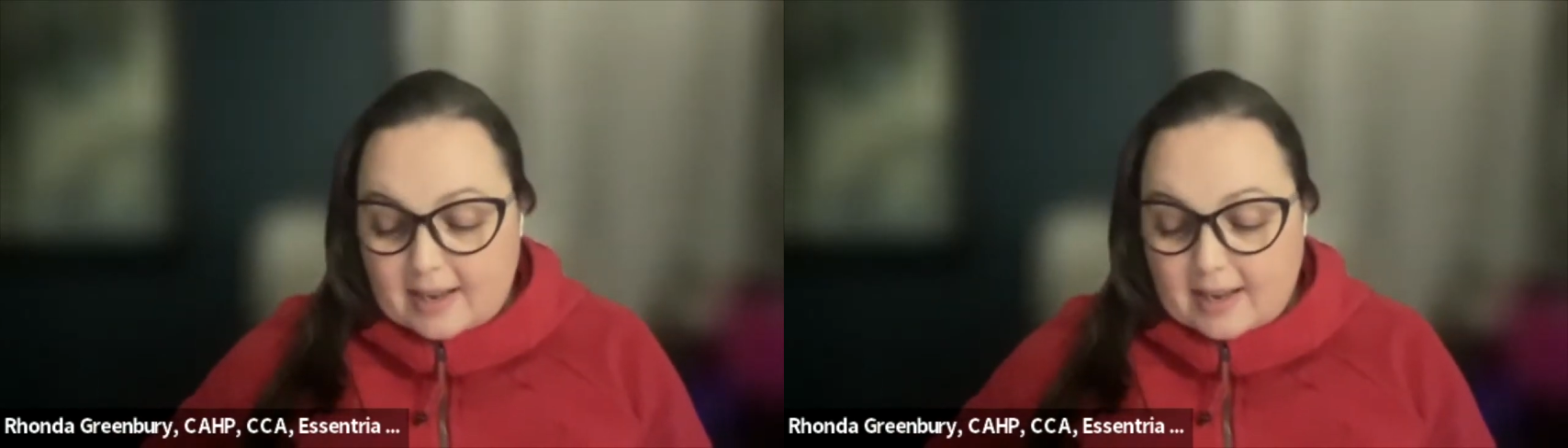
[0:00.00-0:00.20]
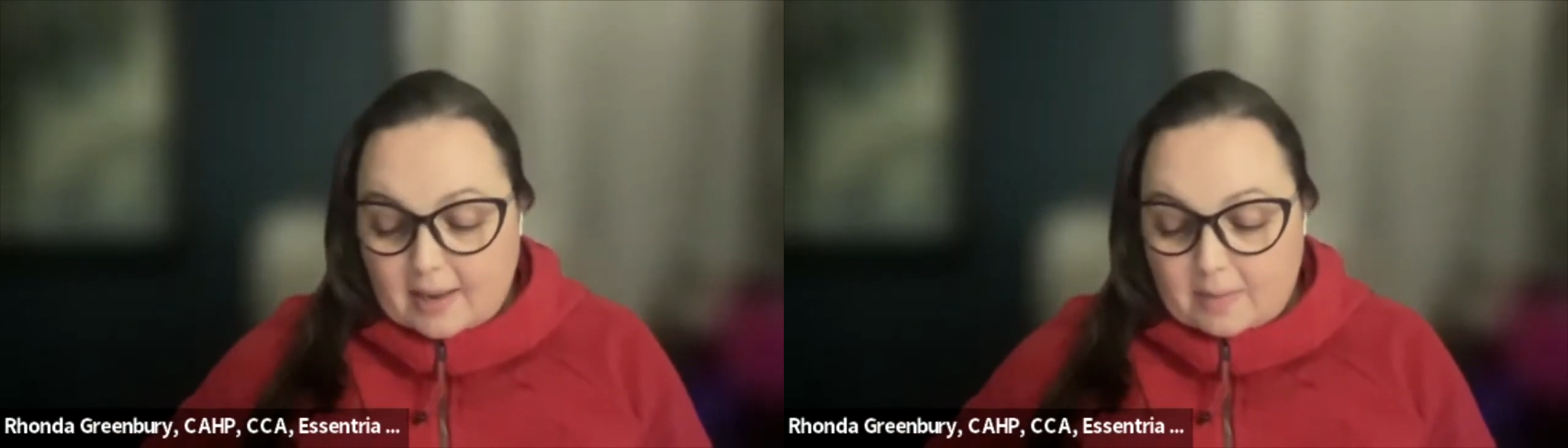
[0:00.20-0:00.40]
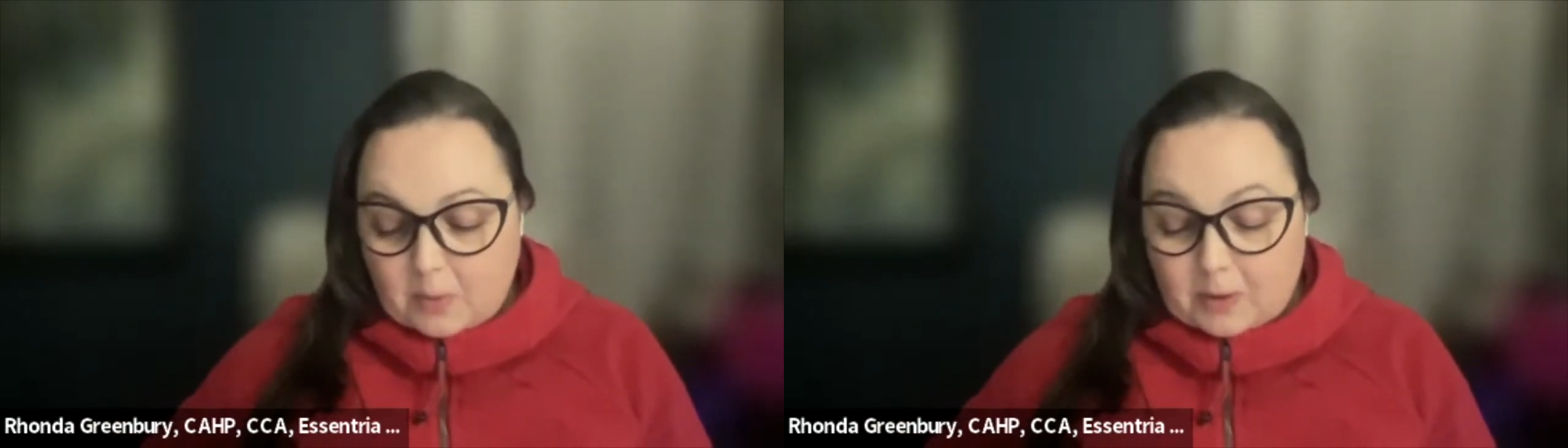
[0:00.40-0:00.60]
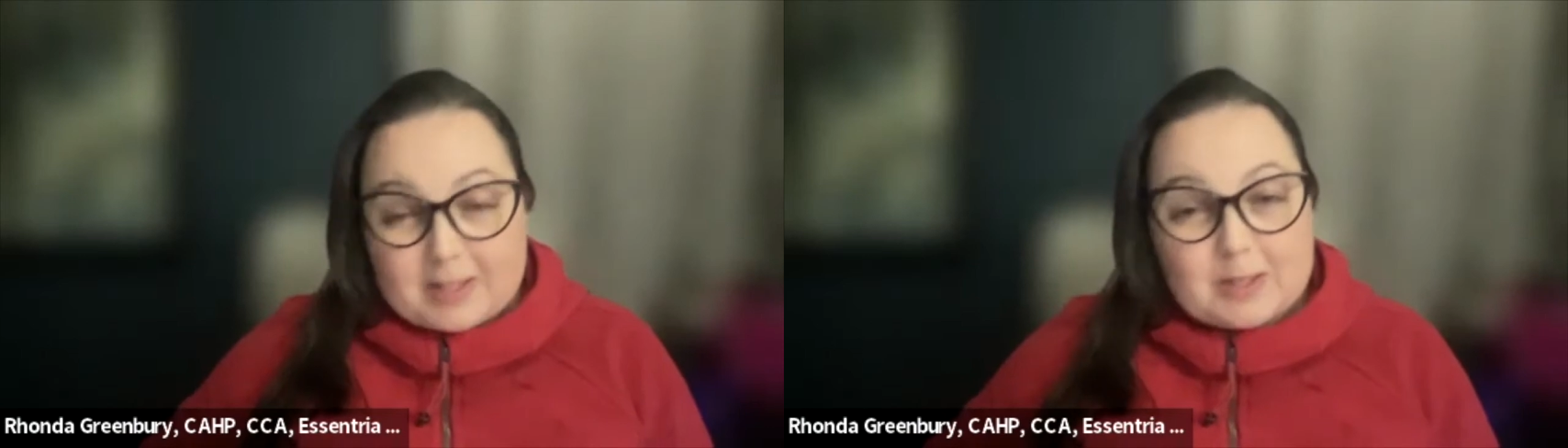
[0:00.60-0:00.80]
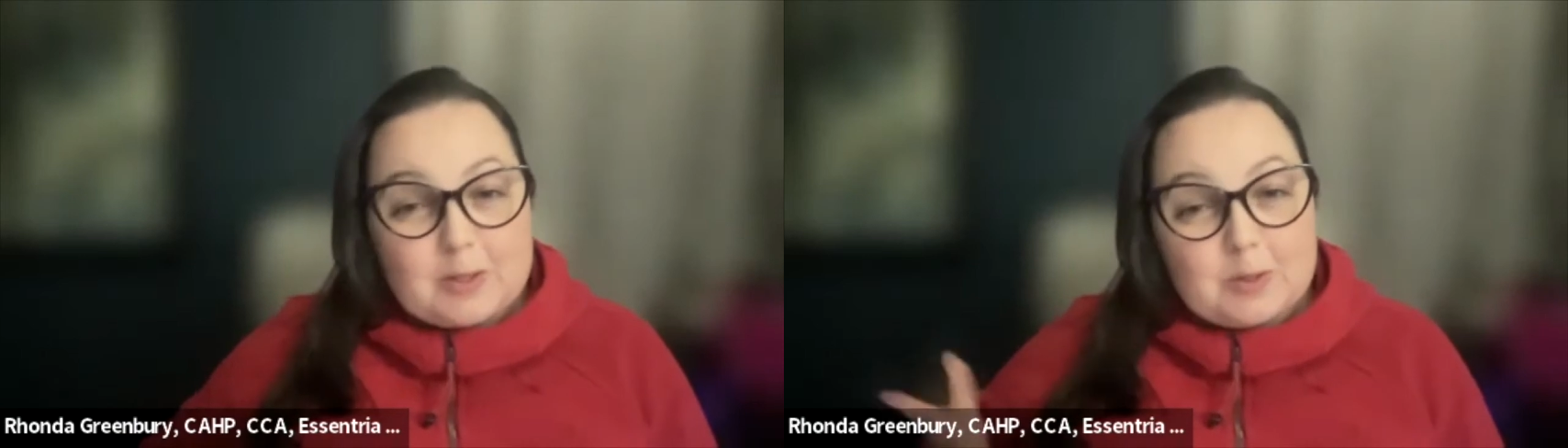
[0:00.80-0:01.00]
or in
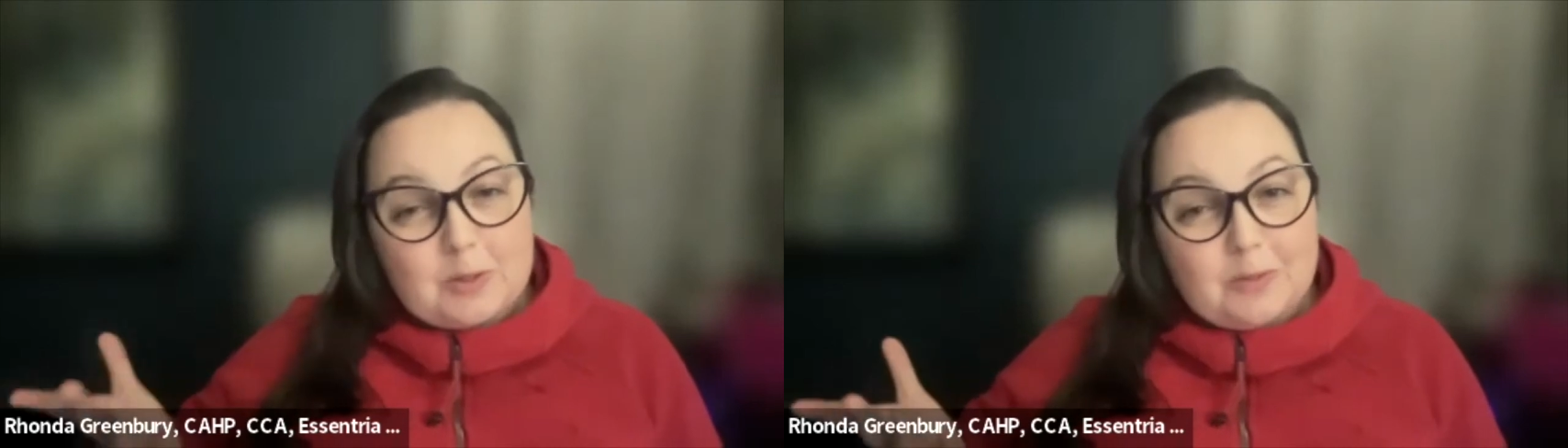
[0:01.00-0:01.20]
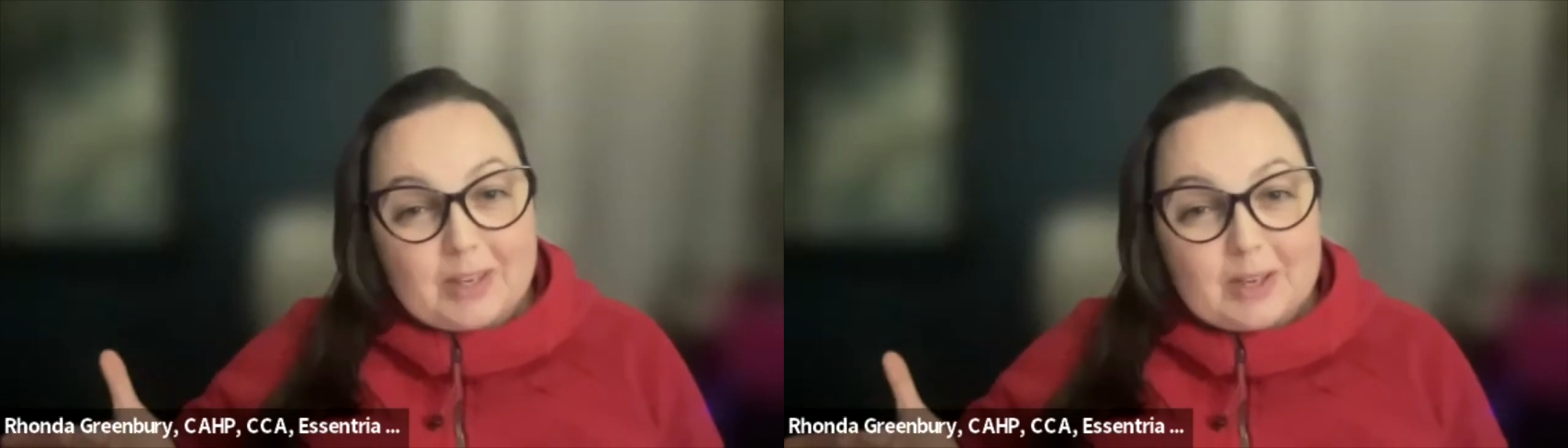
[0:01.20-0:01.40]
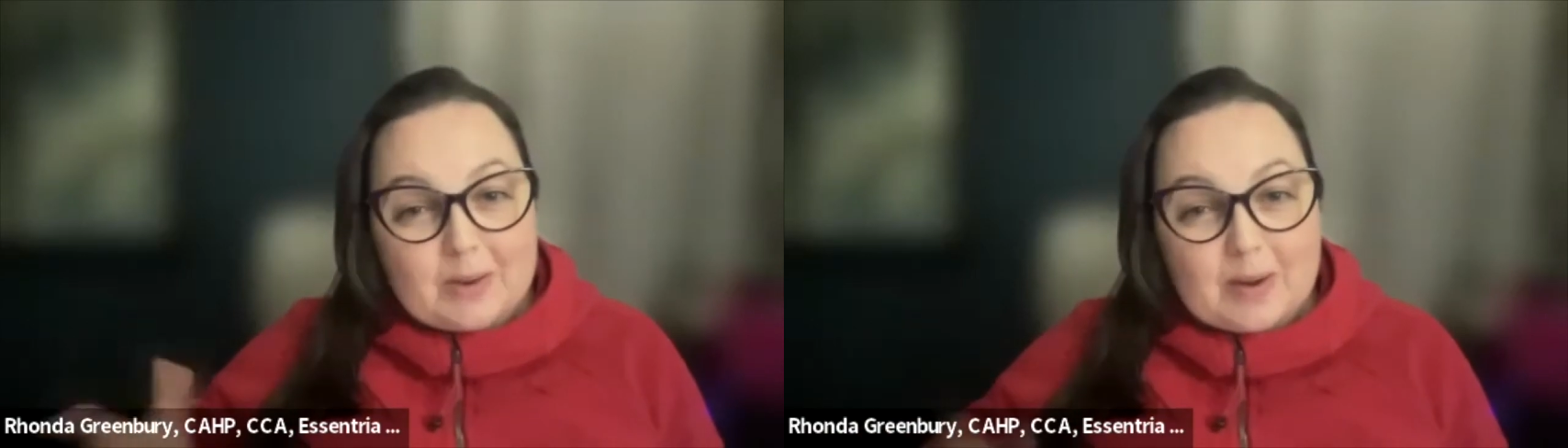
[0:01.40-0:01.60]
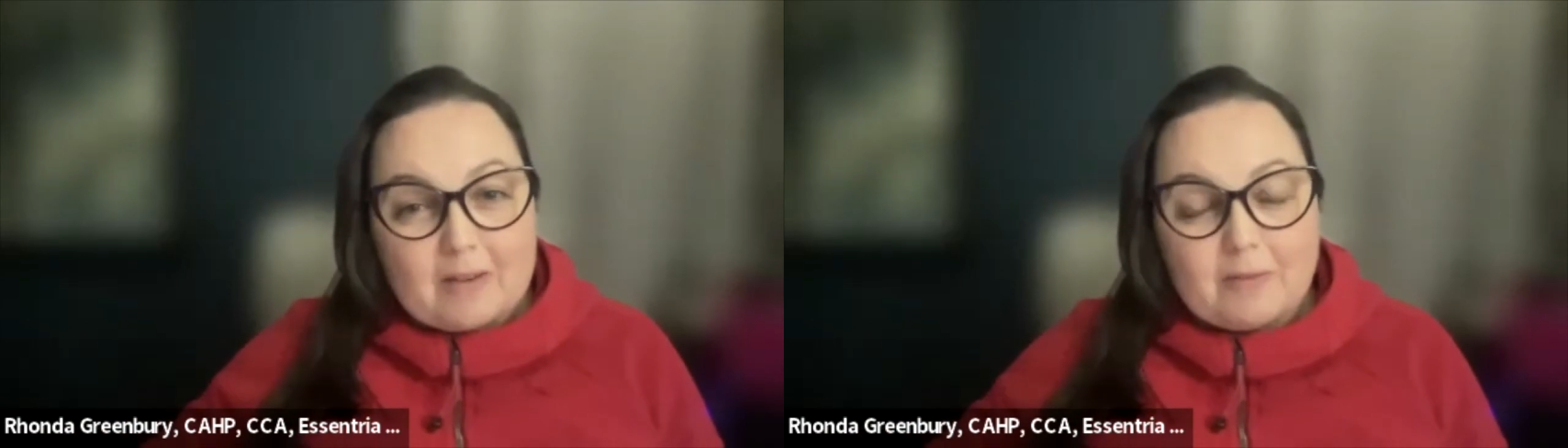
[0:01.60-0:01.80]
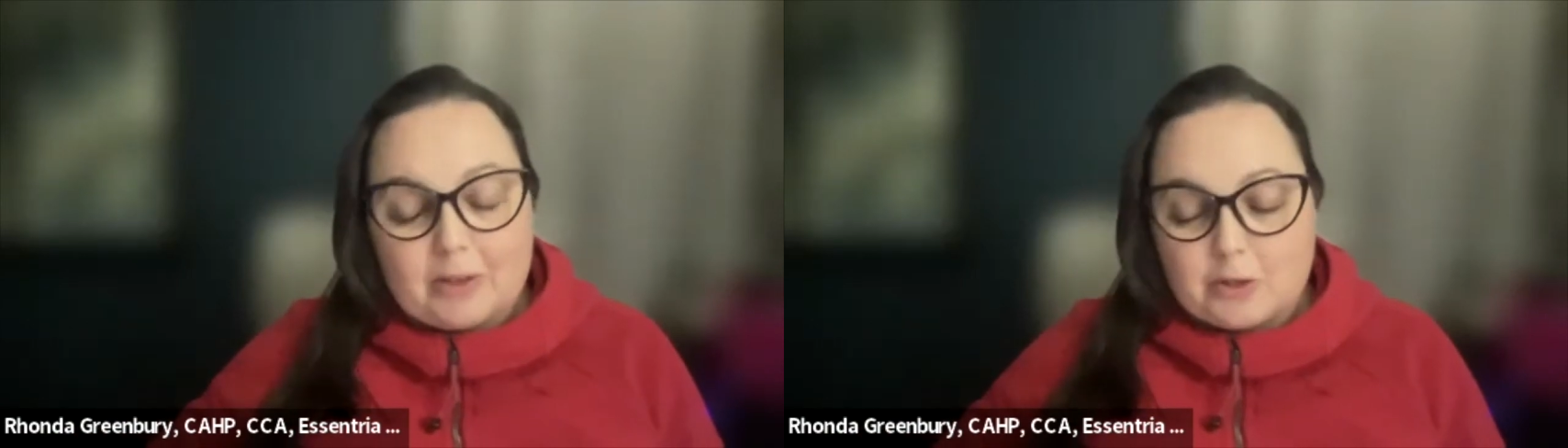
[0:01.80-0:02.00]
this YouTube video,
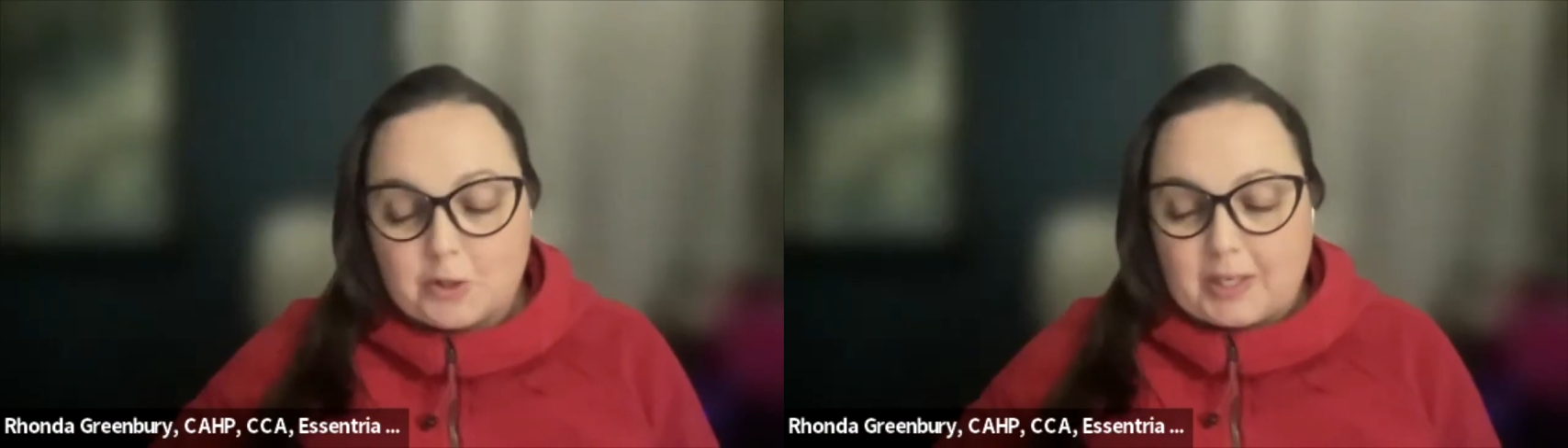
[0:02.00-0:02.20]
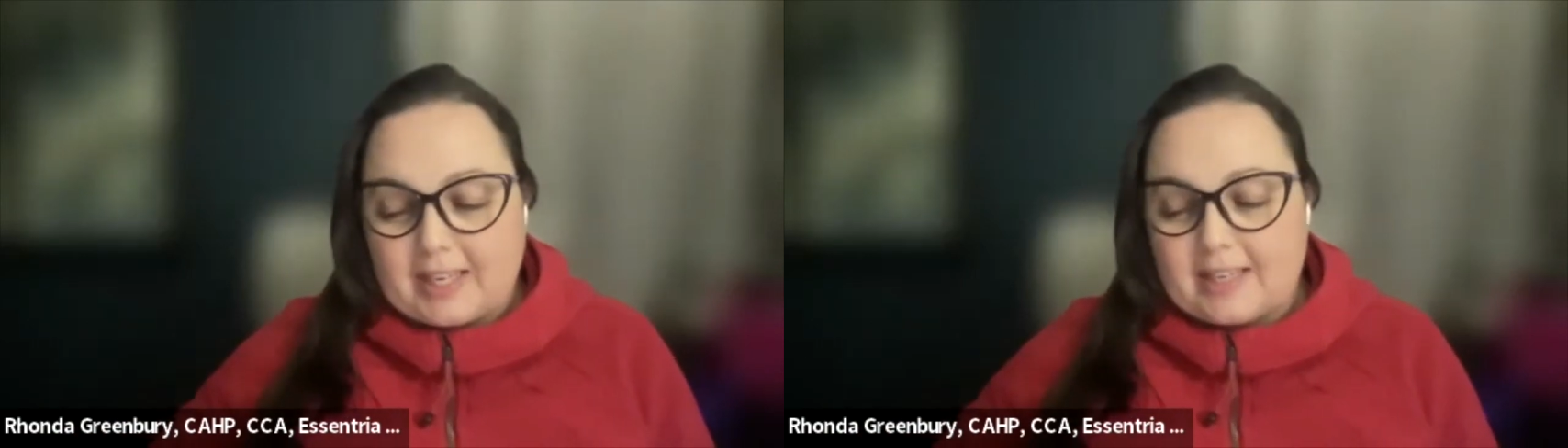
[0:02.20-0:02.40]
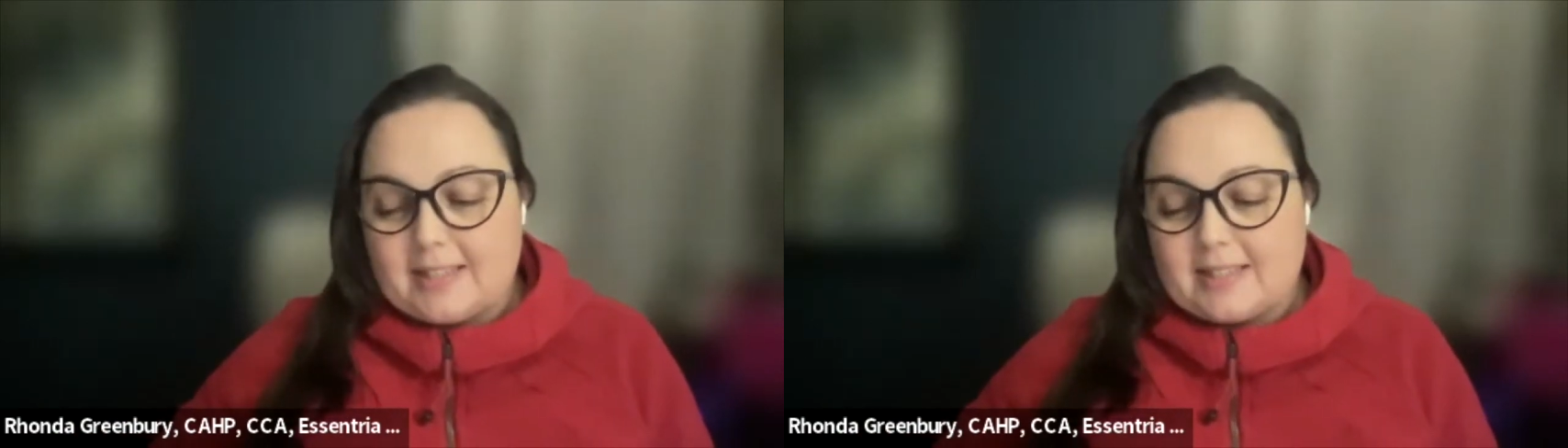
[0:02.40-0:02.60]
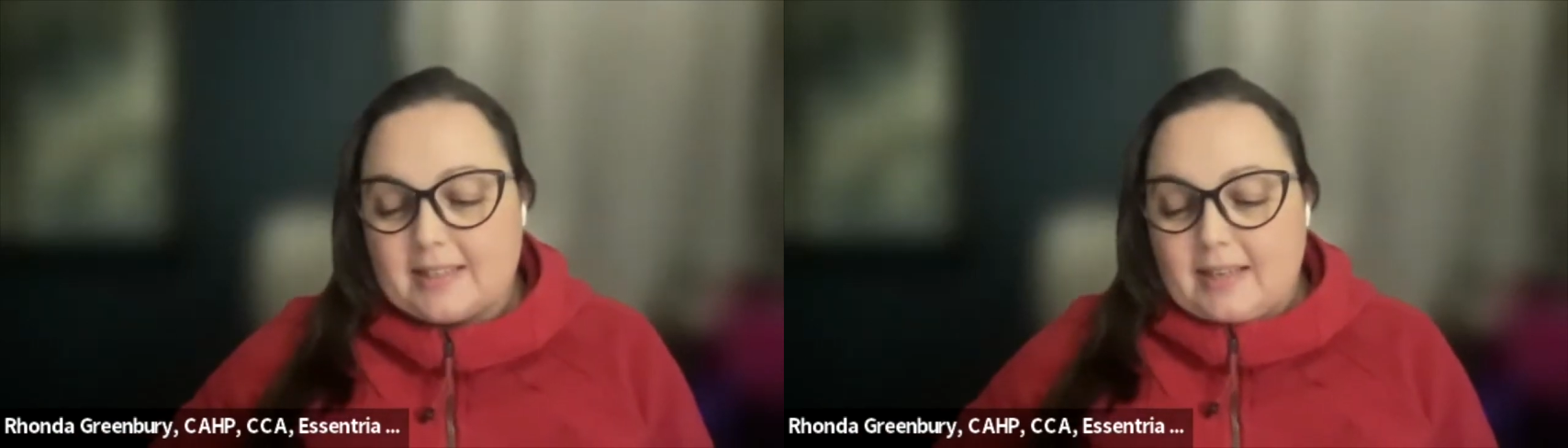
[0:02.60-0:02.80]
however you're joining us,